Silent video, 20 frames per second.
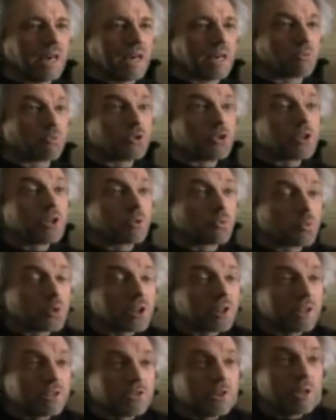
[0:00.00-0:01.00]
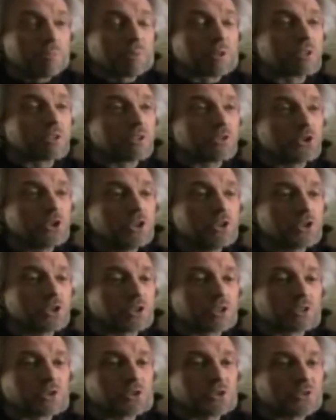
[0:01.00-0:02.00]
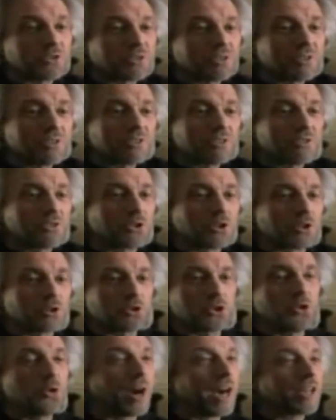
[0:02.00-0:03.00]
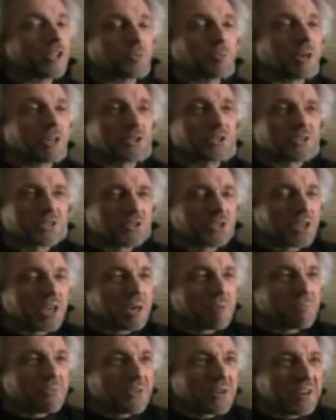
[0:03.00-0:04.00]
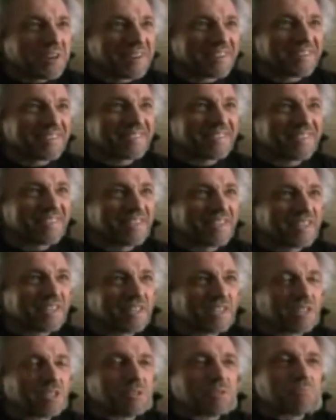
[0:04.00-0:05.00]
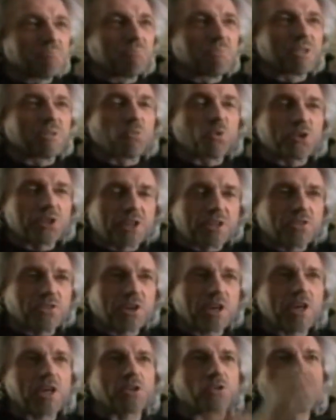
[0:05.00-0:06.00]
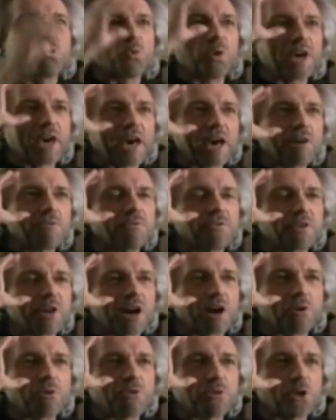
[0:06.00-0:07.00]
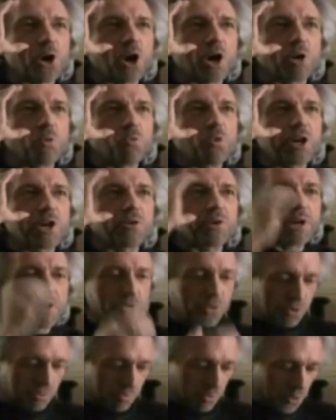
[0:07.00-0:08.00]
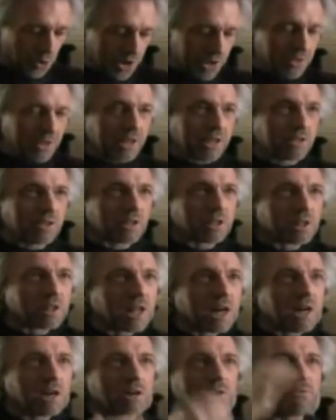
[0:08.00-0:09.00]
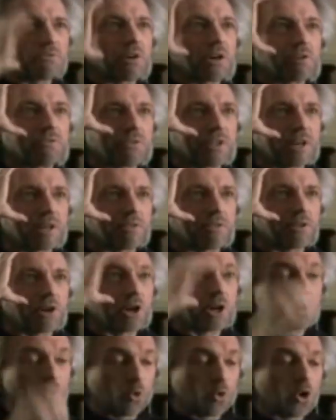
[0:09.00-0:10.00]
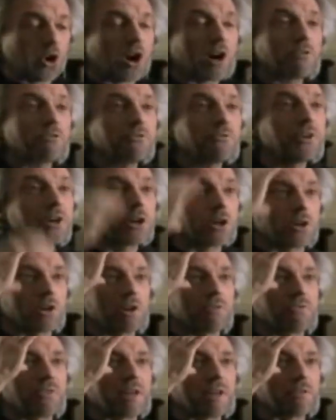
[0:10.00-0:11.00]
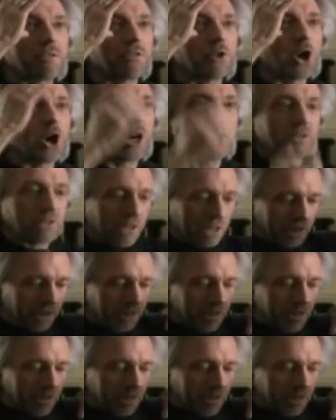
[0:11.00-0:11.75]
And when you get really deep into the teachings, there are 2 aspects of the same thing. But what they say is when we have our thought, we are either breathing the love of that thought or our fear of that thought